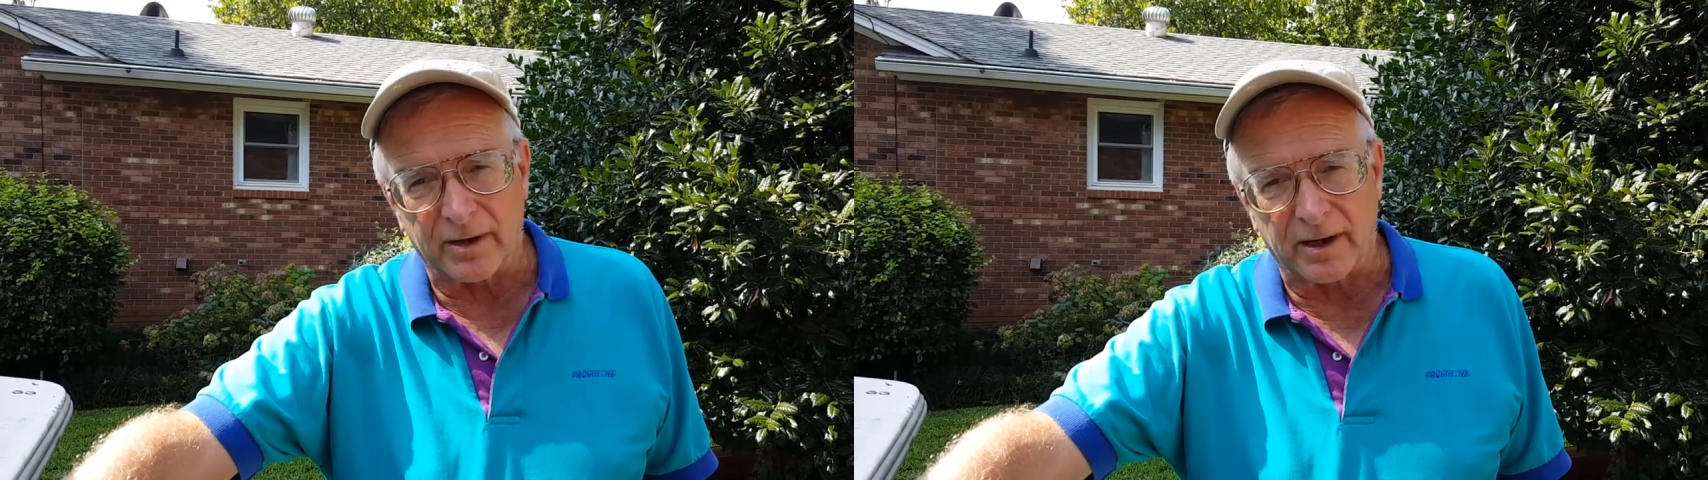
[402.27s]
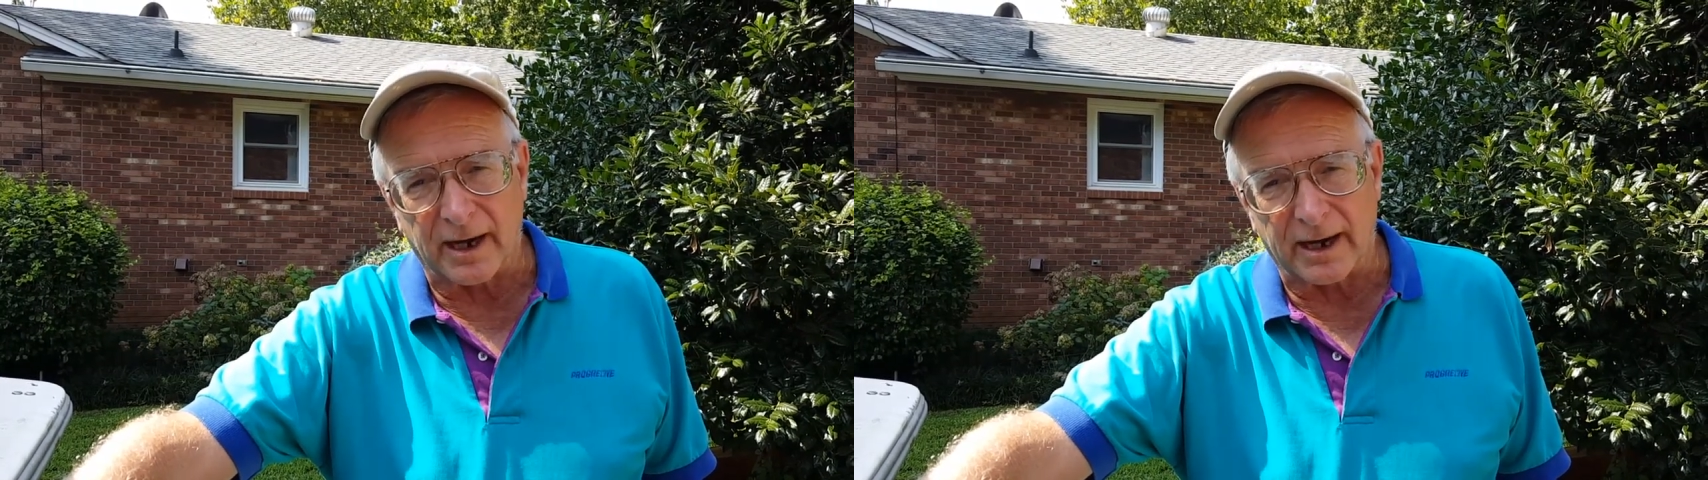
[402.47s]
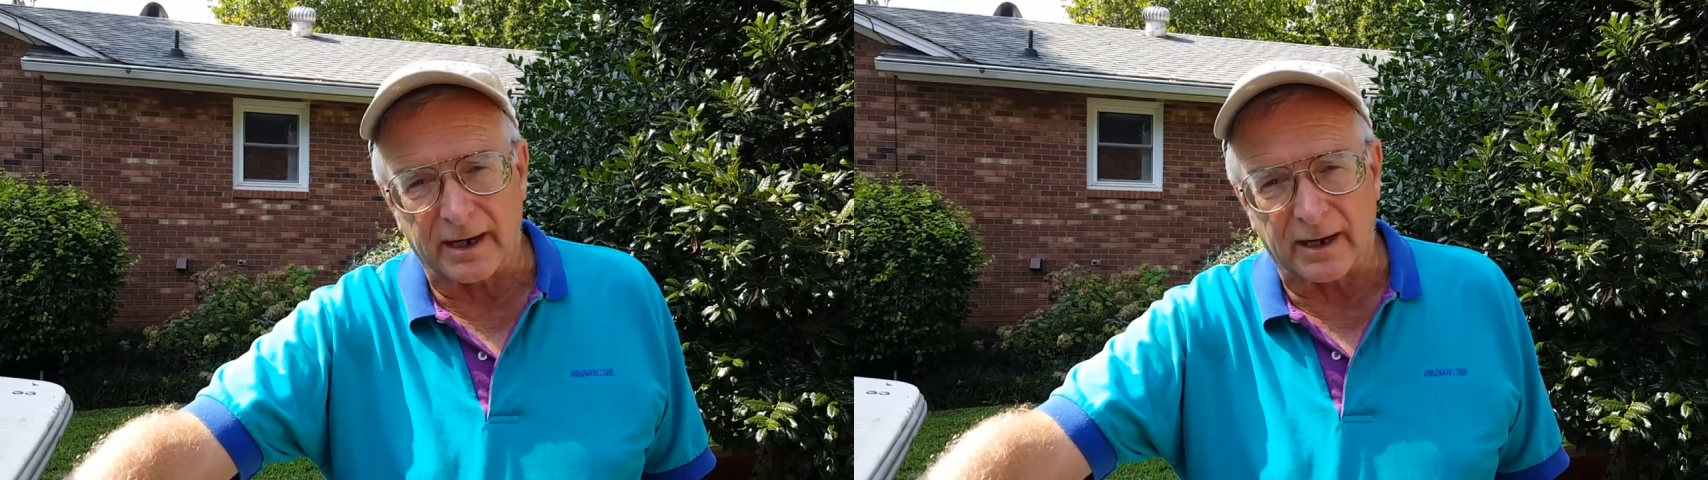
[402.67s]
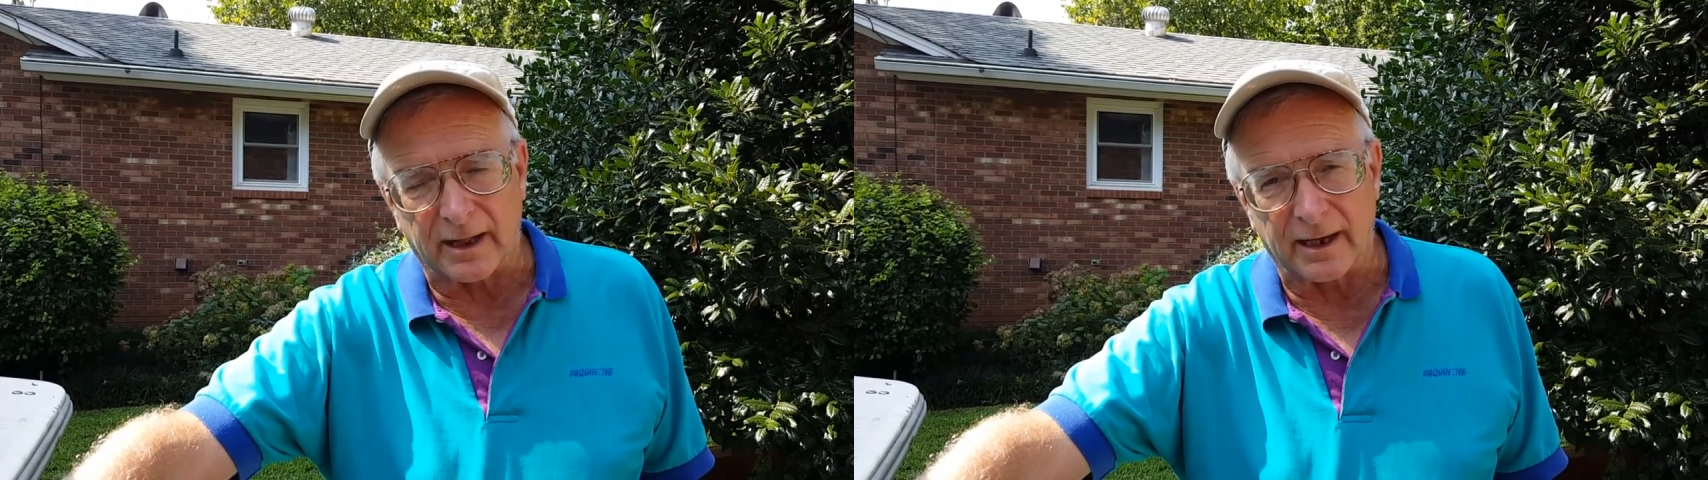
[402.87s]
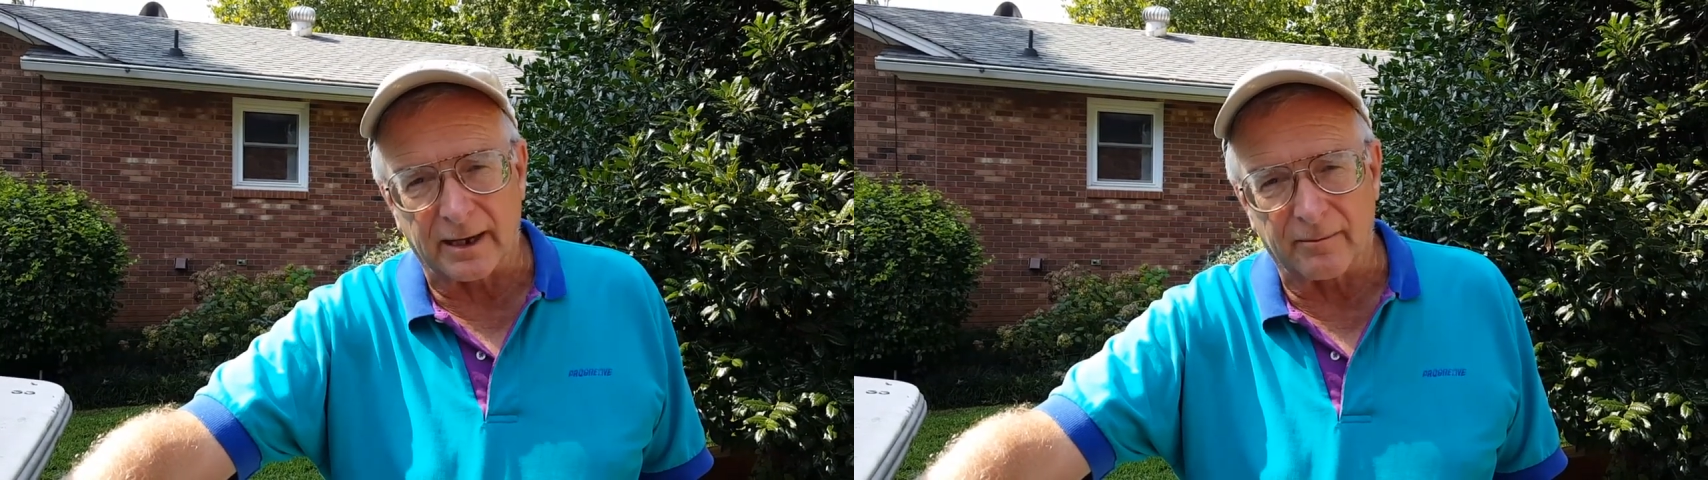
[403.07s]
denying a
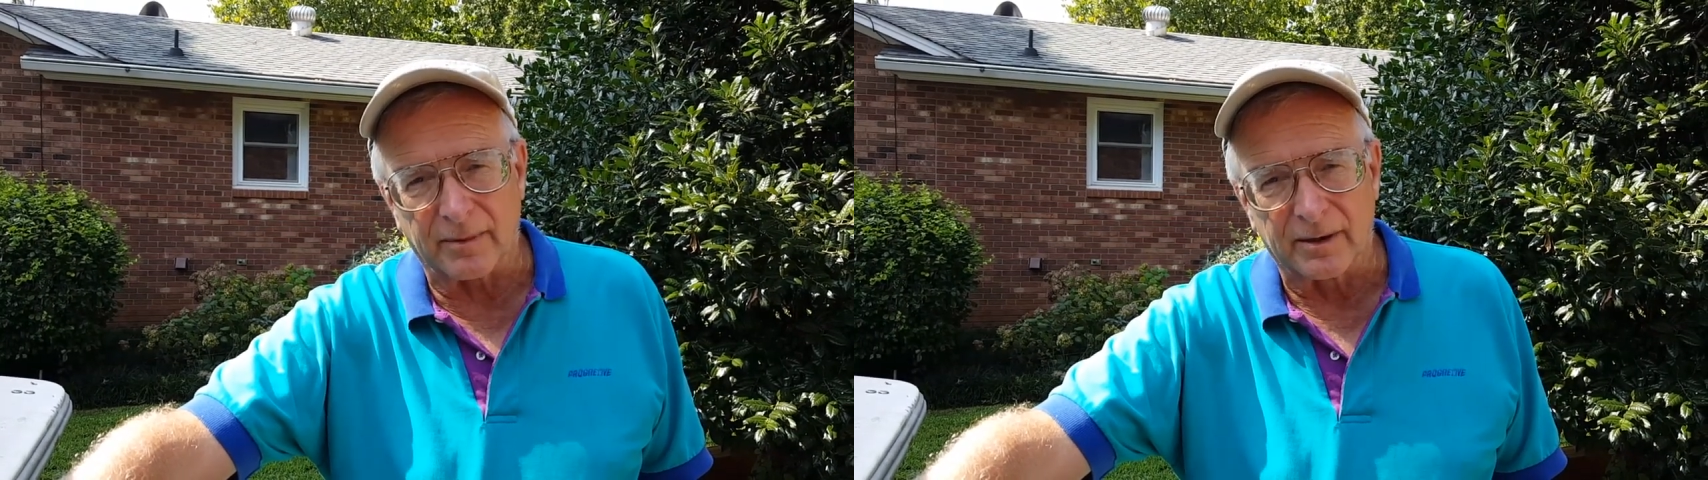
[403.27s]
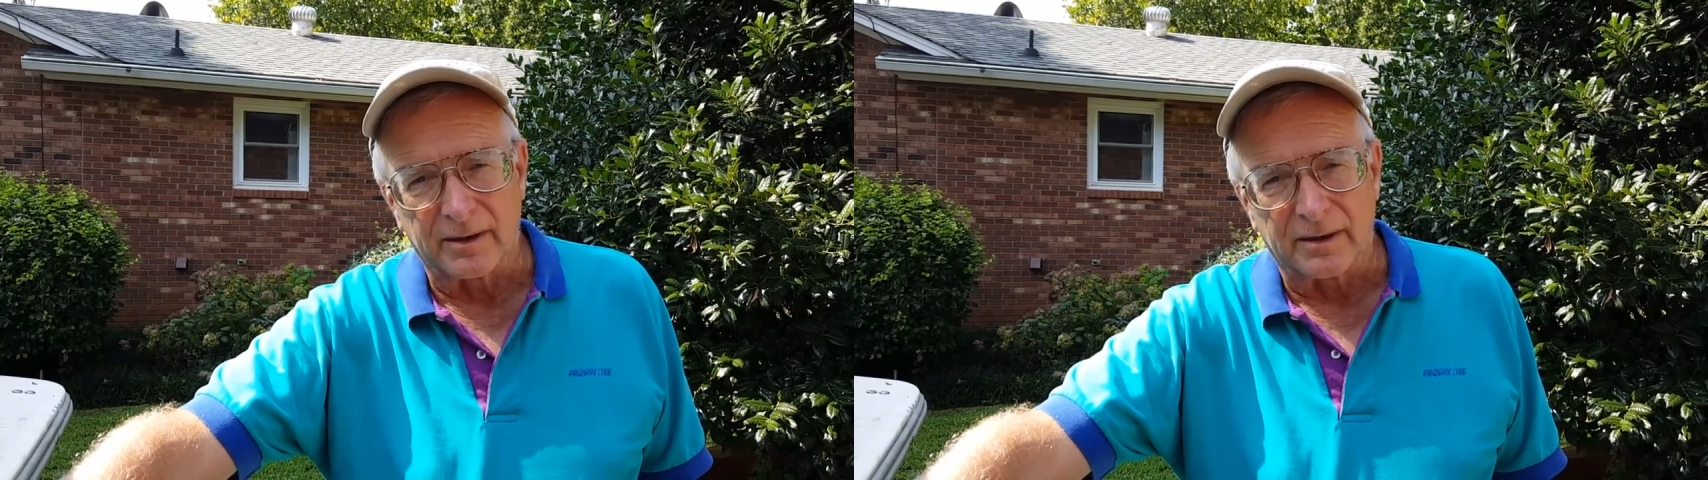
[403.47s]
claim